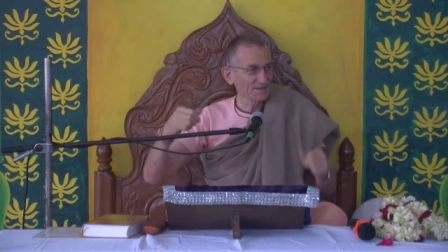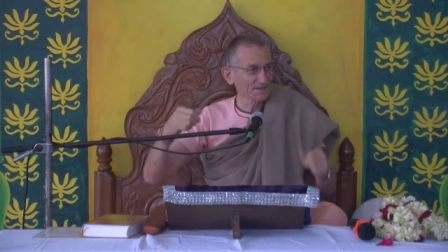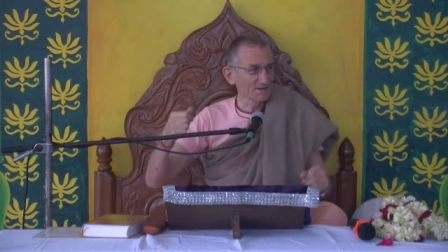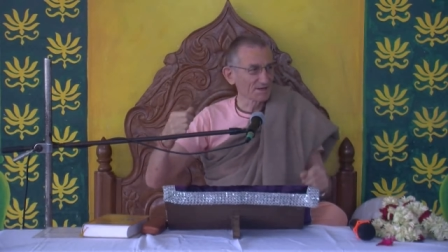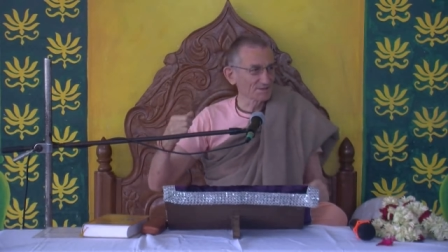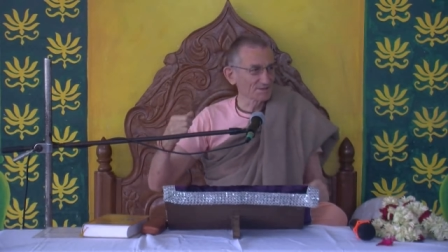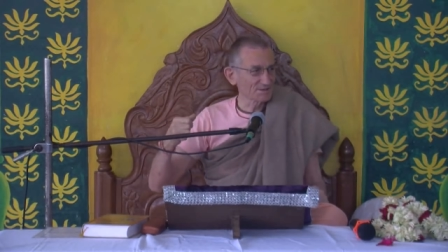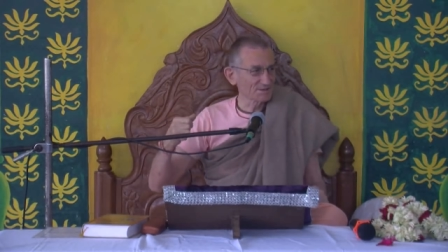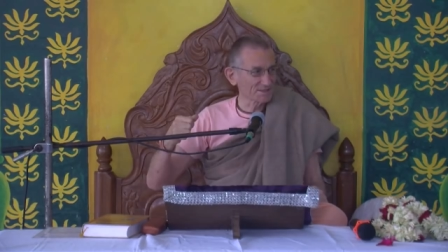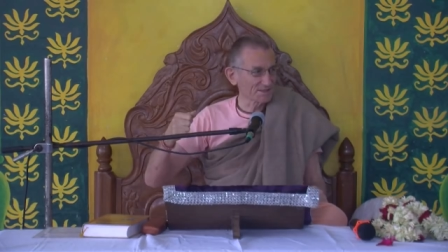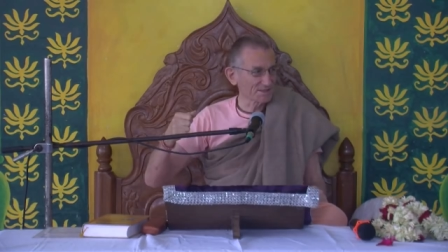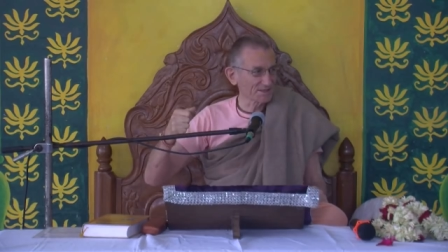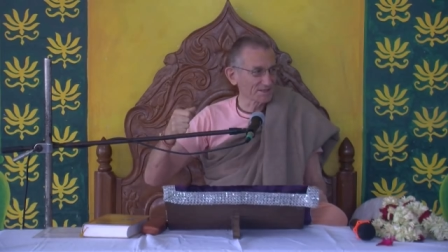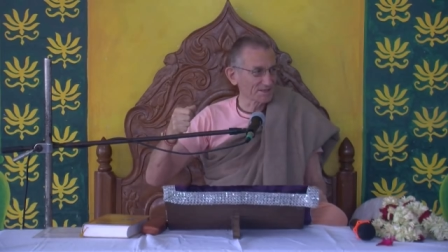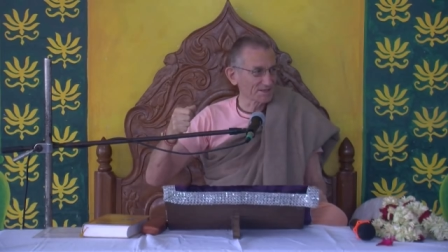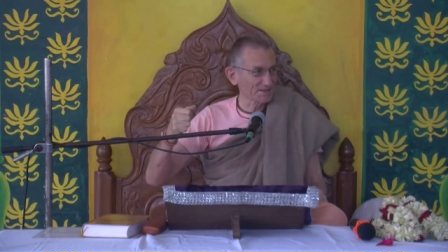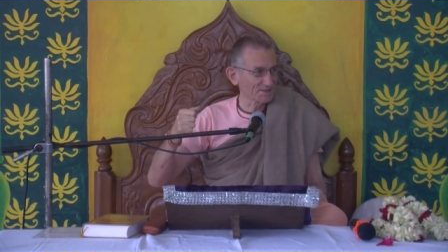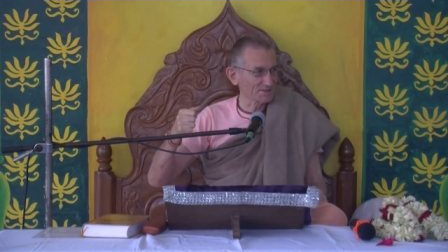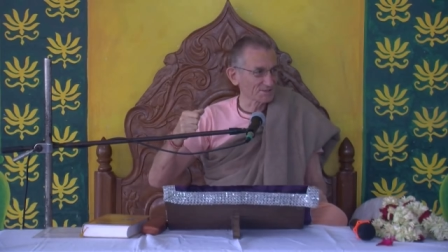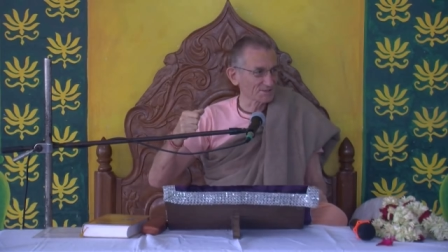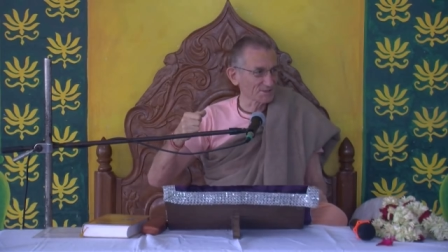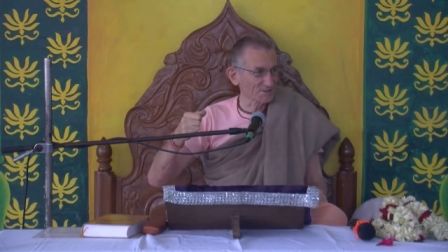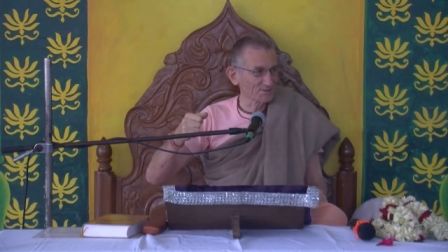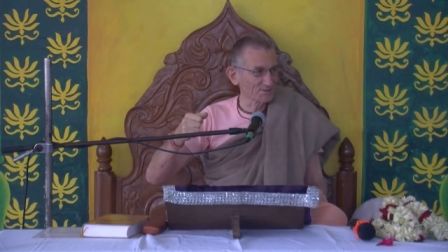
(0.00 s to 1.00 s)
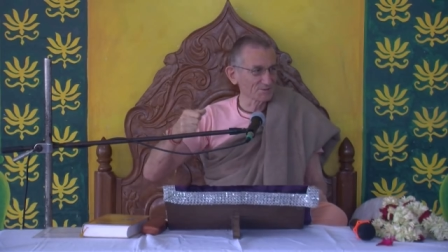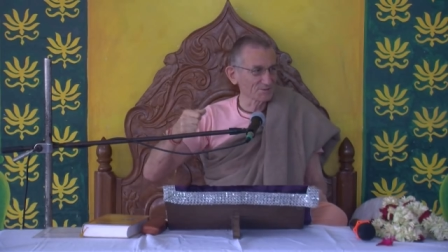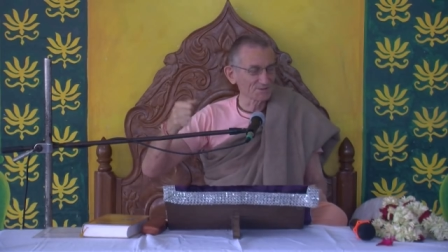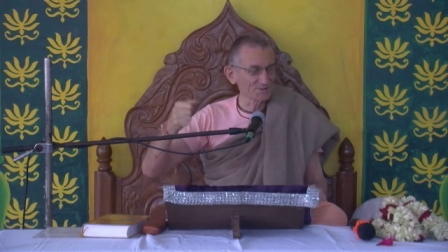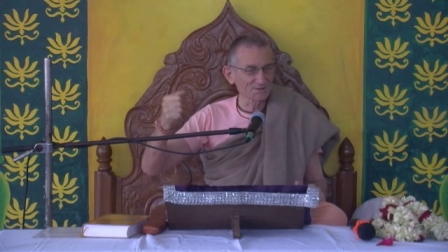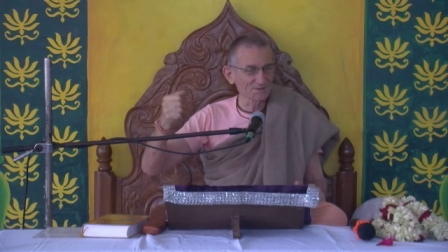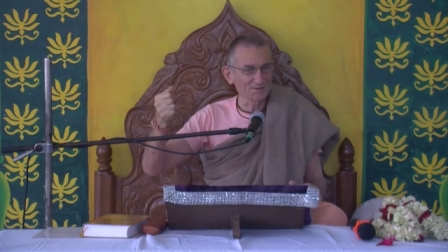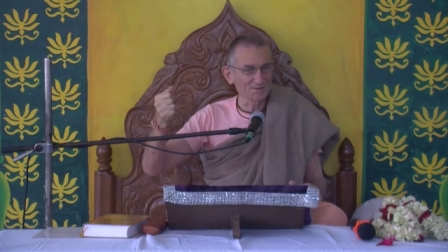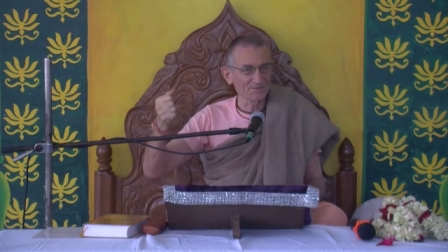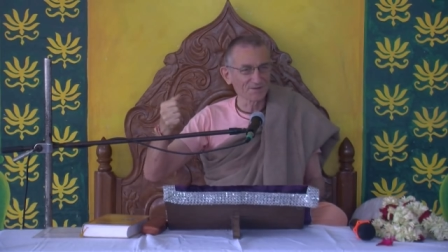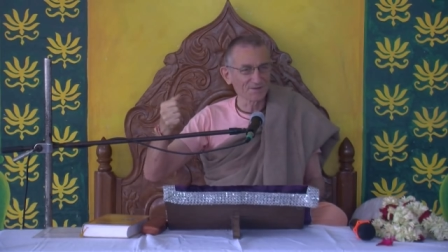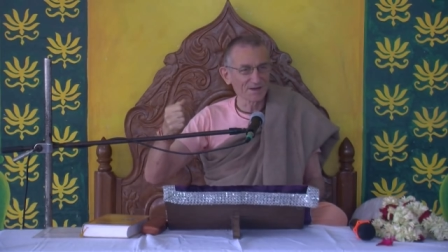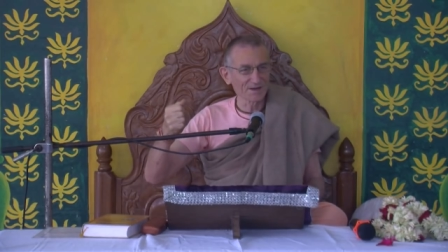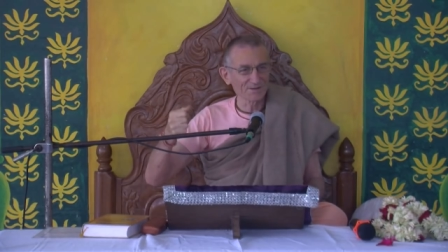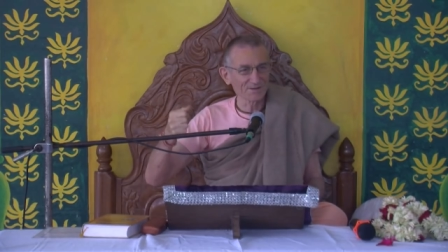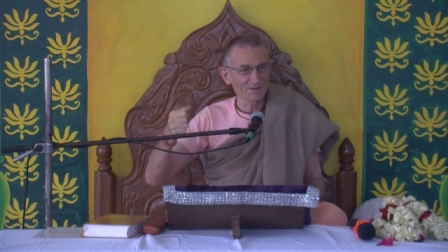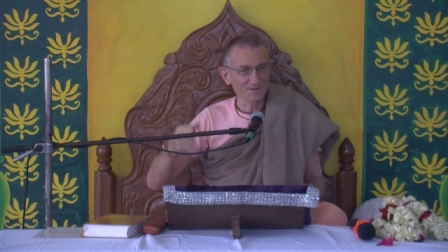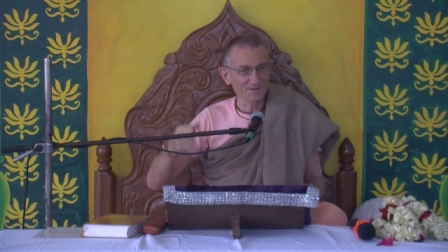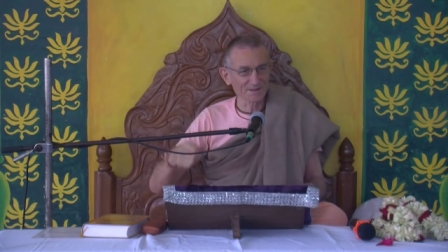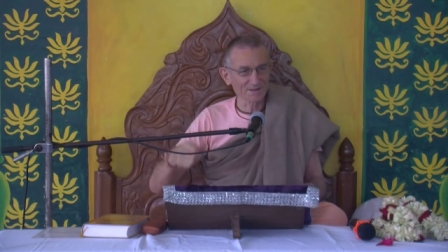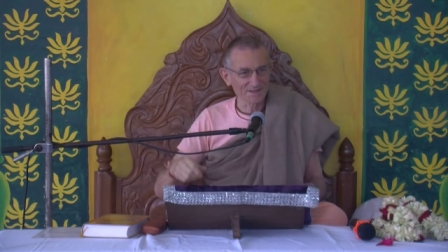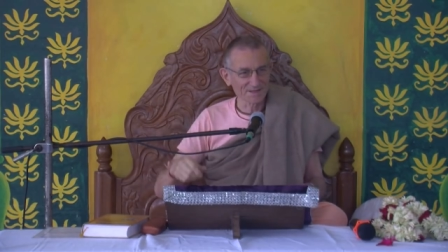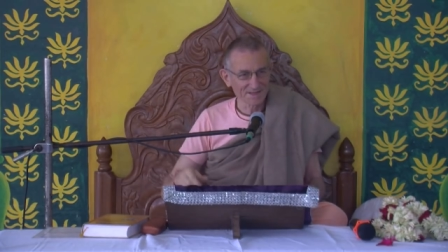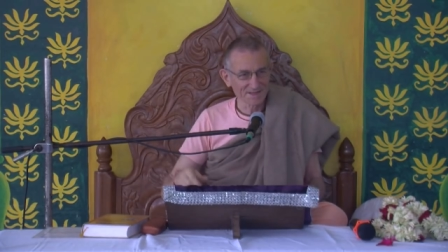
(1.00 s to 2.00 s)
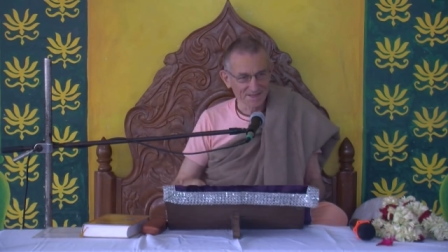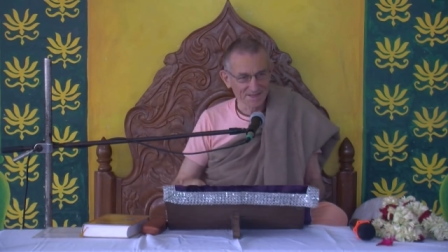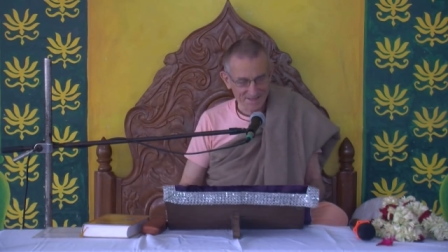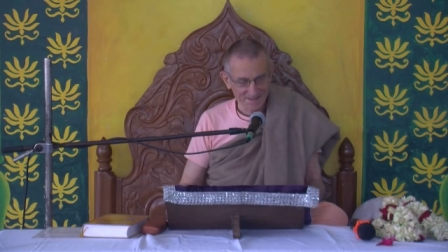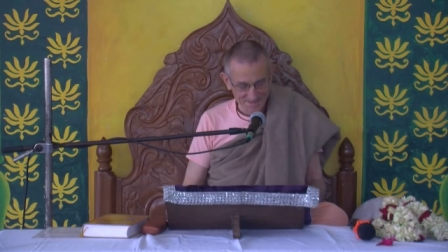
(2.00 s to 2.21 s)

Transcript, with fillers: can't see the uh, soldiers to fight with.